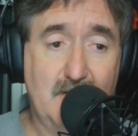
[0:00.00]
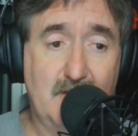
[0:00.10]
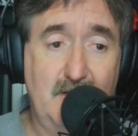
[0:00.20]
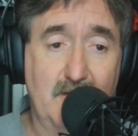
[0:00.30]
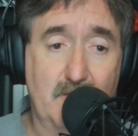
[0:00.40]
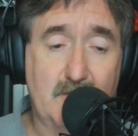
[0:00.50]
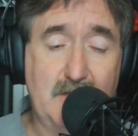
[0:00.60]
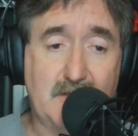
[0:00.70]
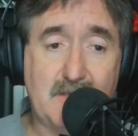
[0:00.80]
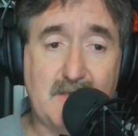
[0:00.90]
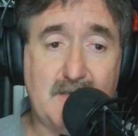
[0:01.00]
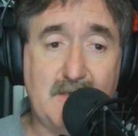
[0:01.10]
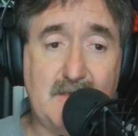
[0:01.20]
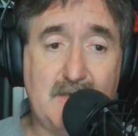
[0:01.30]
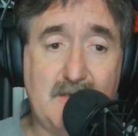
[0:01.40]

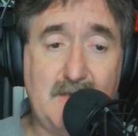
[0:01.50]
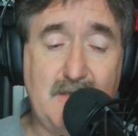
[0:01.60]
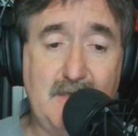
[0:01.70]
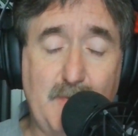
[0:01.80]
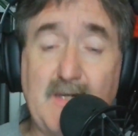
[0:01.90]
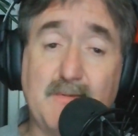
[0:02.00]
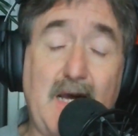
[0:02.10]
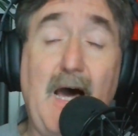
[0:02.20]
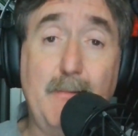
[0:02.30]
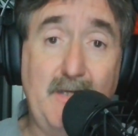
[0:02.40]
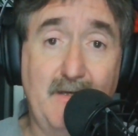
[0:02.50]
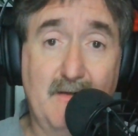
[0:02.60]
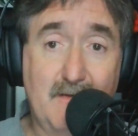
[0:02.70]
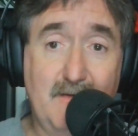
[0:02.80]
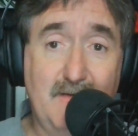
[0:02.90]
It becomes a hobby,
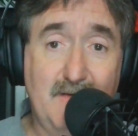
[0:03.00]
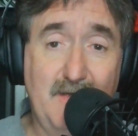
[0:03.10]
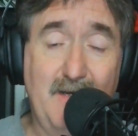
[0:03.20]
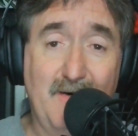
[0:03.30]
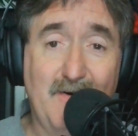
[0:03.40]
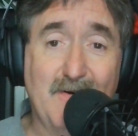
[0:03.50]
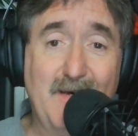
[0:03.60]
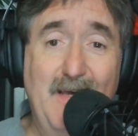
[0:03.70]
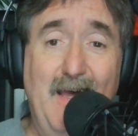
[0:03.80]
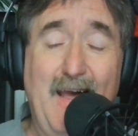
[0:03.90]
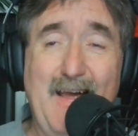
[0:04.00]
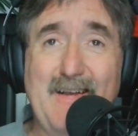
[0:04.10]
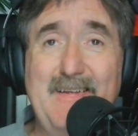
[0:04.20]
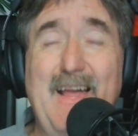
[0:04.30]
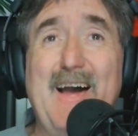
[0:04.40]

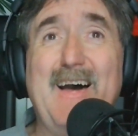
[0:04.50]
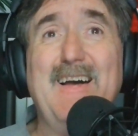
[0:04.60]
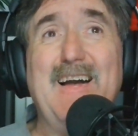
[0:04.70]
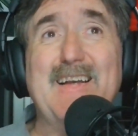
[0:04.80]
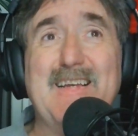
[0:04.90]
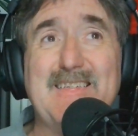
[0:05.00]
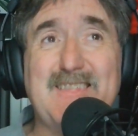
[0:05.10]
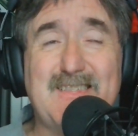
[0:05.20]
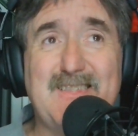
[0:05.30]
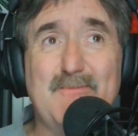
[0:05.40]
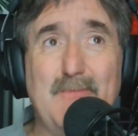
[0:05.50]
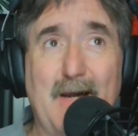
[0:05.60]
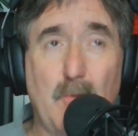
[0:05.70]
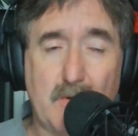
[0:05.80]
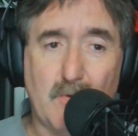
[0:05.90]
And yeah, I guess
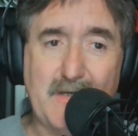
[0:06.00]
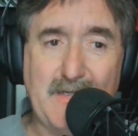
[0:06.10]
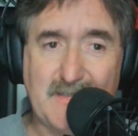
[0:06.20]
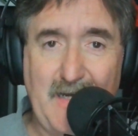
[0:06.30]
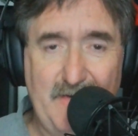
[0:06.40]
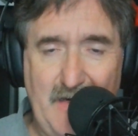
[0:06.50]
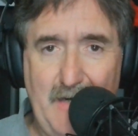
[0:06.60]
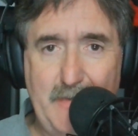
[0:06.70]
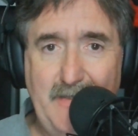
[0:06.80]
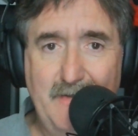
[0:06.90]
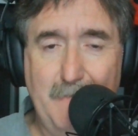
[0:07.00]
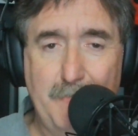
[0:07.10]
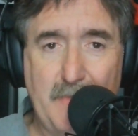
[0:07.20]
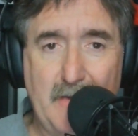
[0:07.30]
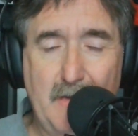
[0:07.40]
my woodworking is kind of a hobby,
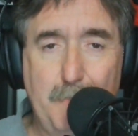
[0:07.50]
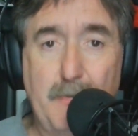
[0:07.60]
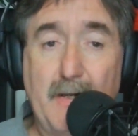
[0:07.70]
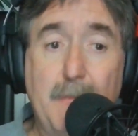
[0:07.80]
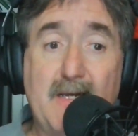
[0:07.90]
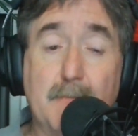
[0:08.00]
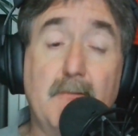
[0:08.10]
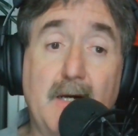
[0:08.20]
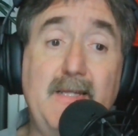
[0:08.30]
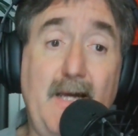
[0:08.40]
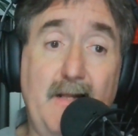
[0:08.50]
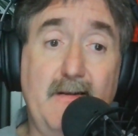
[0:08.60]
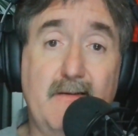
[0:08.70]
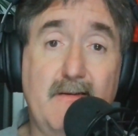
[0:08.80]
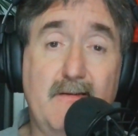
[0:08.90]
but I'm making money at it.
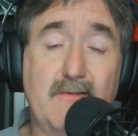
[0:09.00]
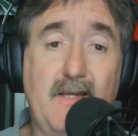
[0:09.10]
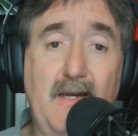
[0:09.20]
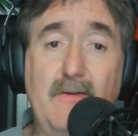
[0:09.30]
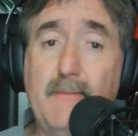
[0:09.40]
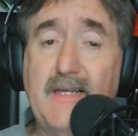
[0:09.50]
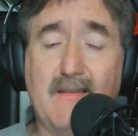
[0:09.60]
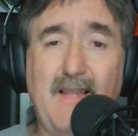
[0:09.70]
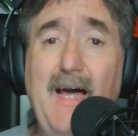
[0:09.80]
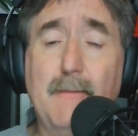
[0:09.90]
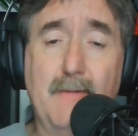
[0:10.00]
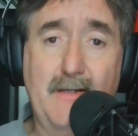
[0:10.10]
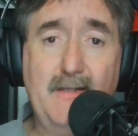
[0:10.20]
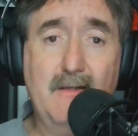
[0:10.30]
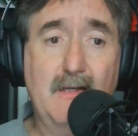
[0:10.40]
Okay. I don't make a lot of
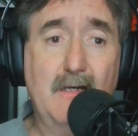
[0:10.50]
money.